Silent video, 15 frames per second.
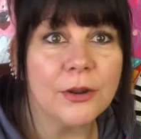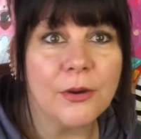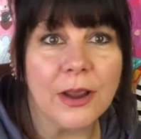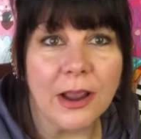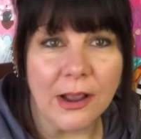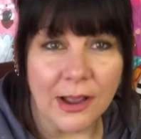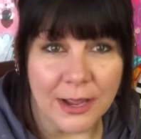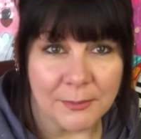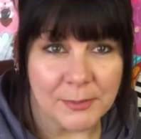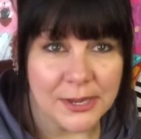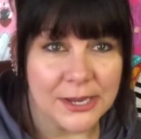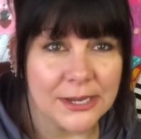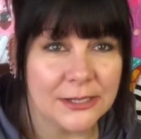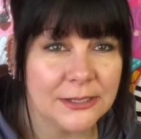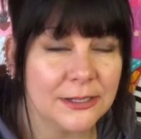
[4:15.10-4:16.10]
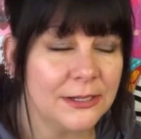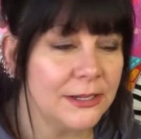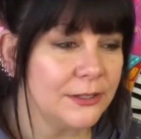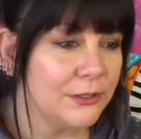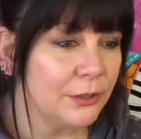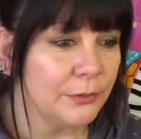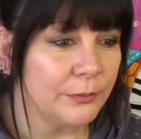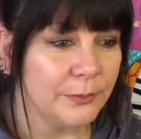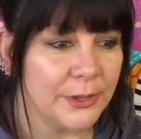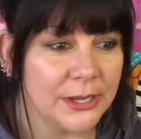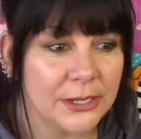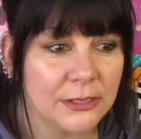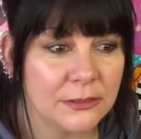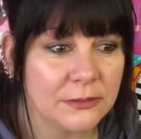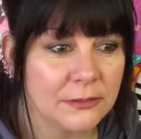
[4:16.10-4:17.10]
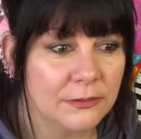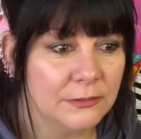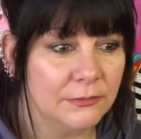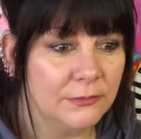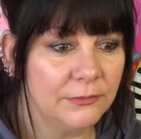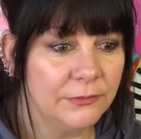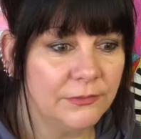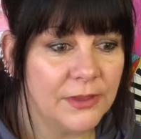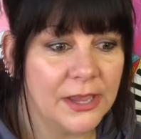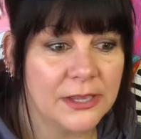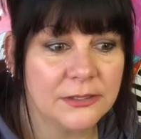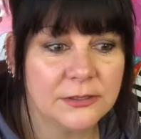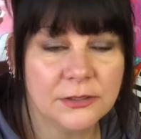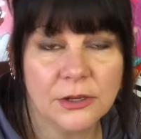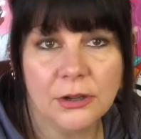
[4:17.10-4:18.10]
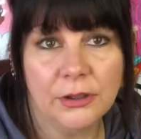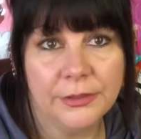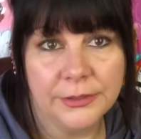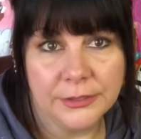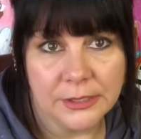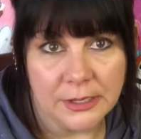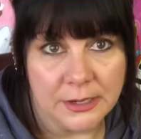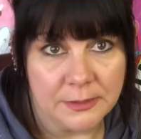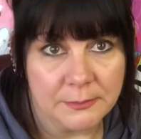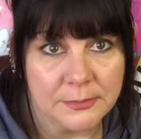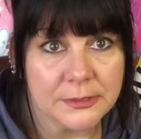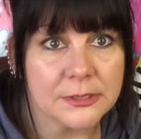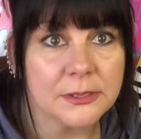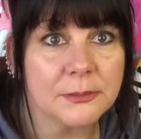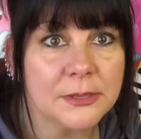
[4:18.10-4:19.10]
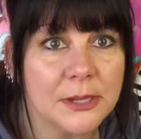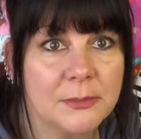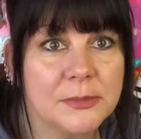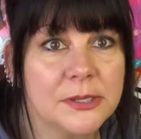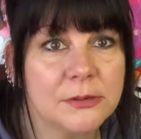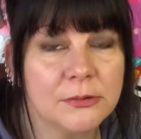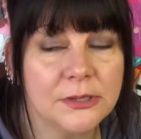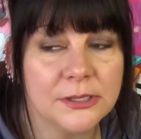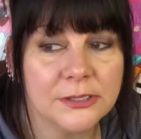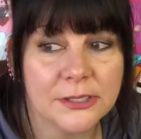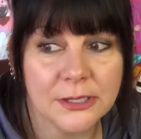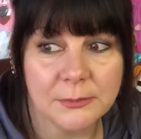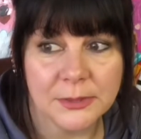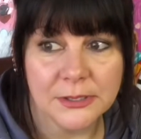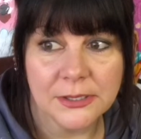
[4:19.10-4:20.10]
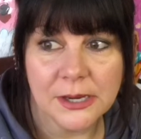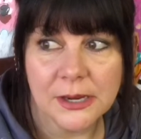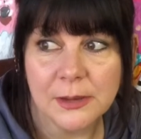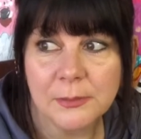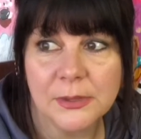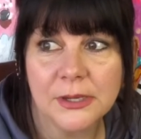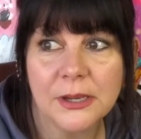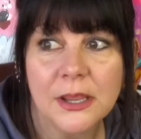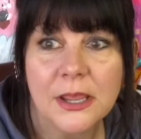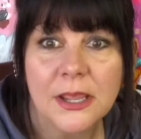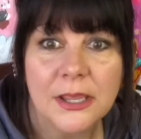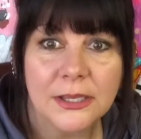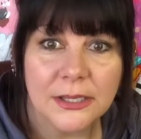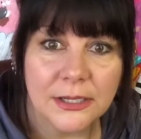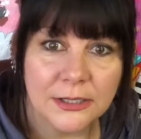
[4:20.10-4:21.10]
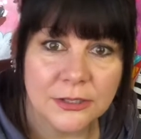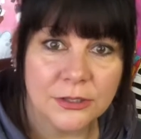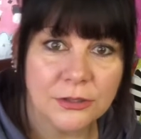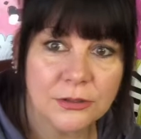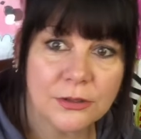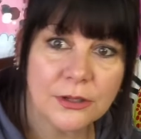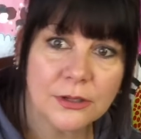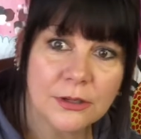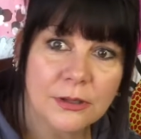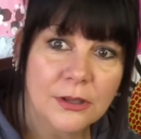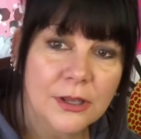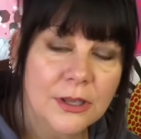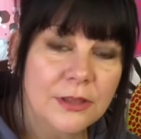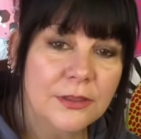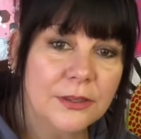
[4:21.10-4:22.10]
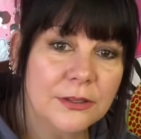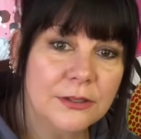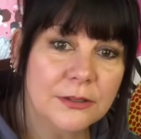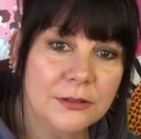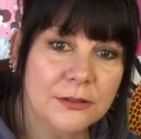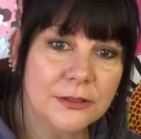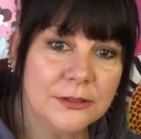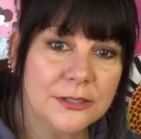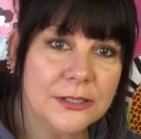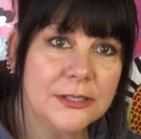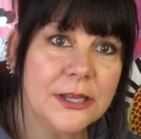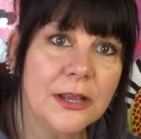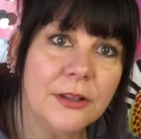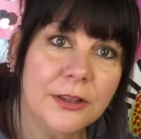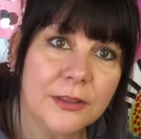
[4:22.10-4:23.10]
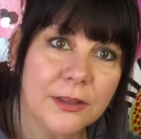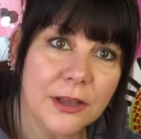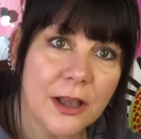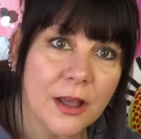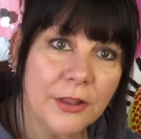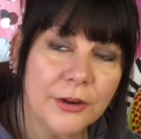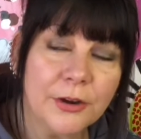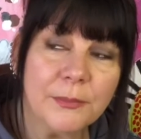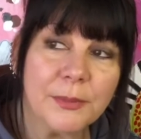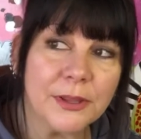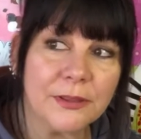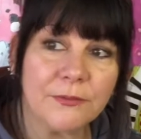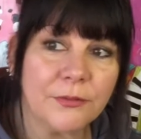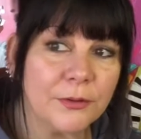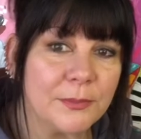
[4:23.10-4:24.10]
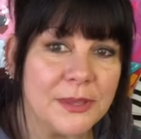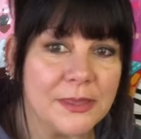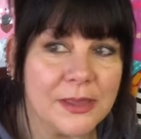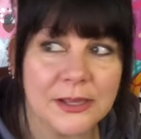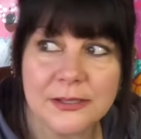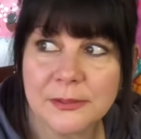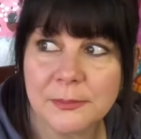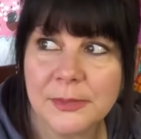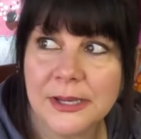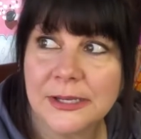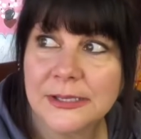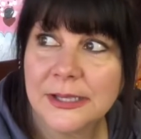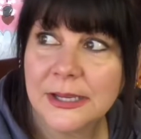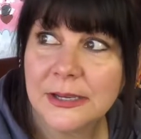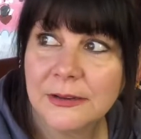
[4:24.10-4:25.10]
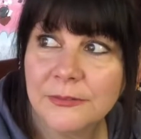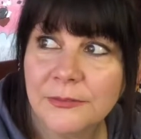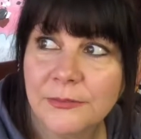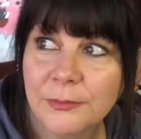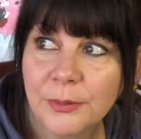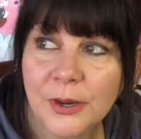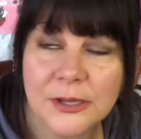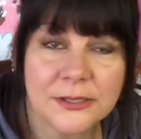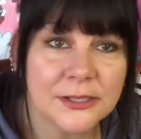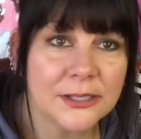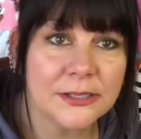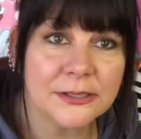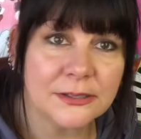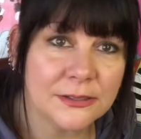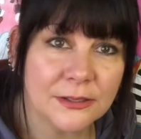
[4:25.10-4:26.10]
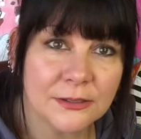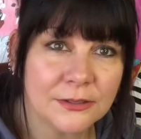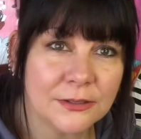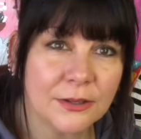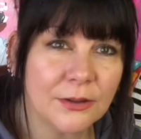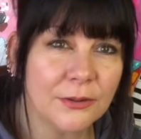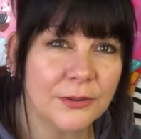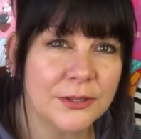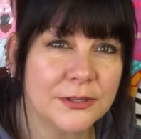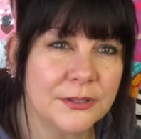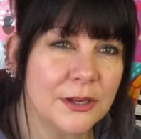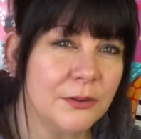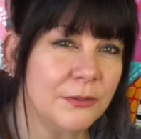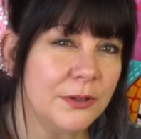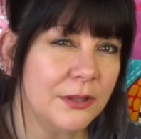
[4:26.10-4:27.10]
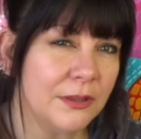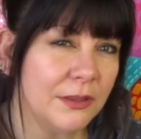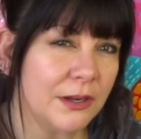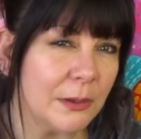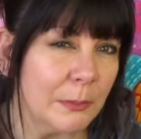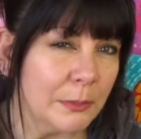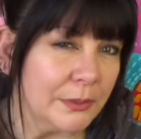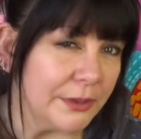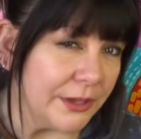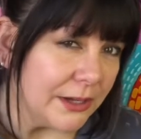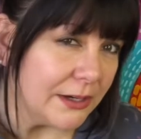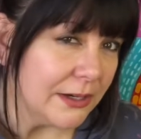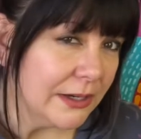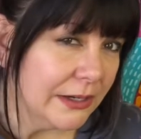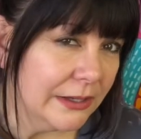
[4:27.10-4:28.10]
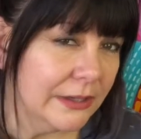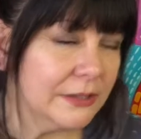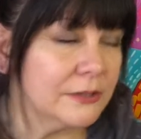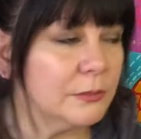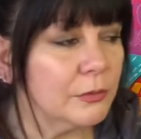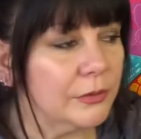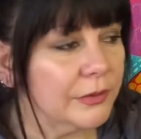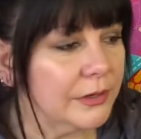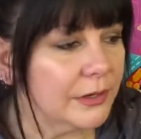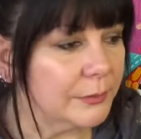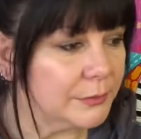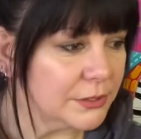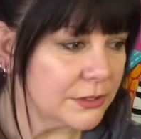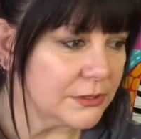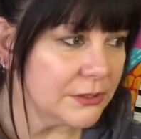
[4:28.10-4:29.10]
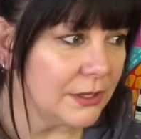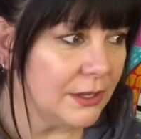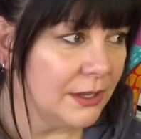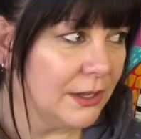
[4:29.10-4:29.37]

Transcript: how I paint, and I don't paint fast all the time. Sometimes I really take my time and get into the detail and the color, but for me that's a meditative process. So it's not really that I'm planning, it's more that I'm just